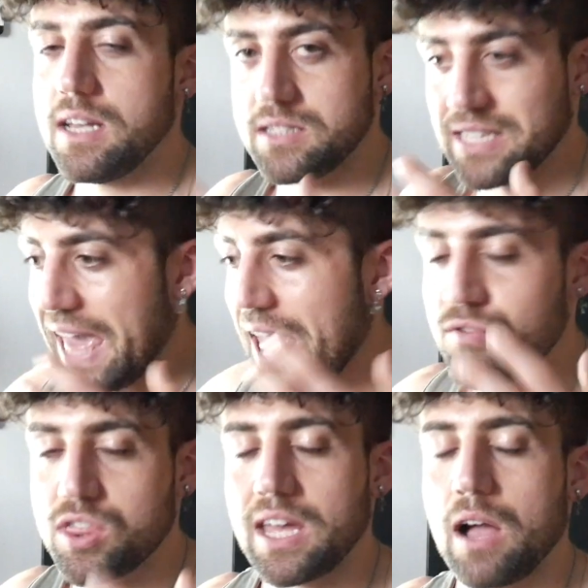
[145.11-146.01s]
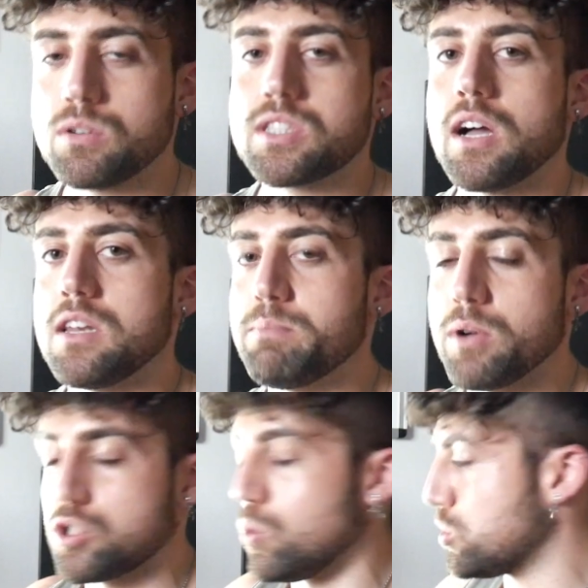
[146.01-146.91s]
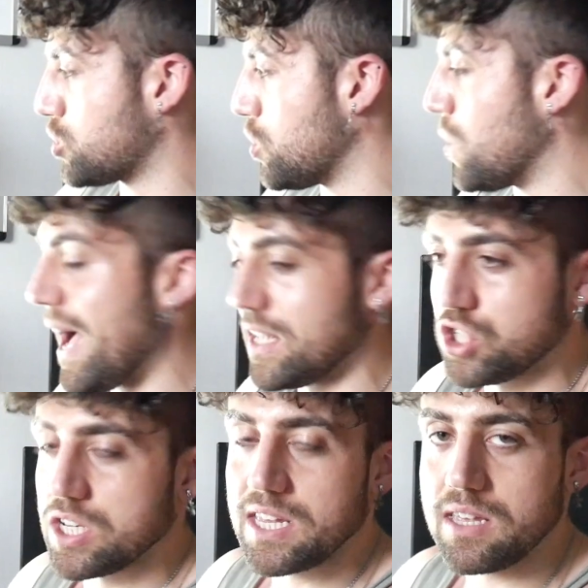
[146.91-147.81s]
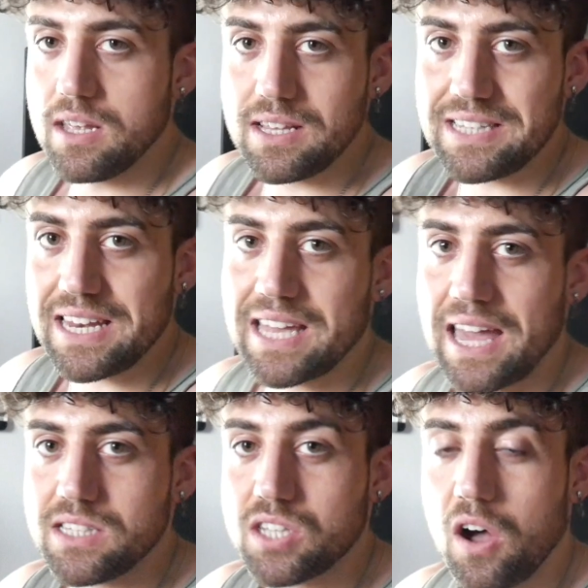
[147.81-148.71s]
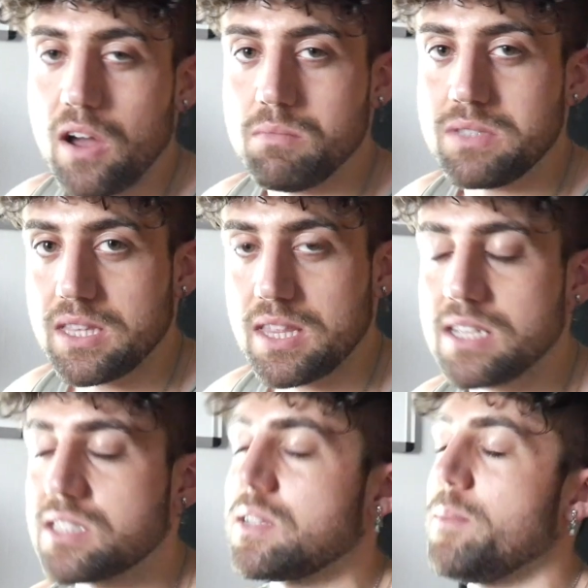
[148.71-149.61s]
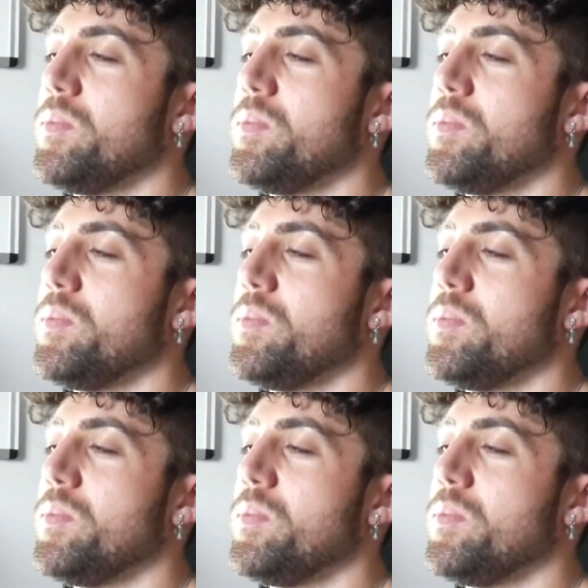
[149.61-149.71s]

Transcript: to get everything else done, but to also actually dedicate time to this,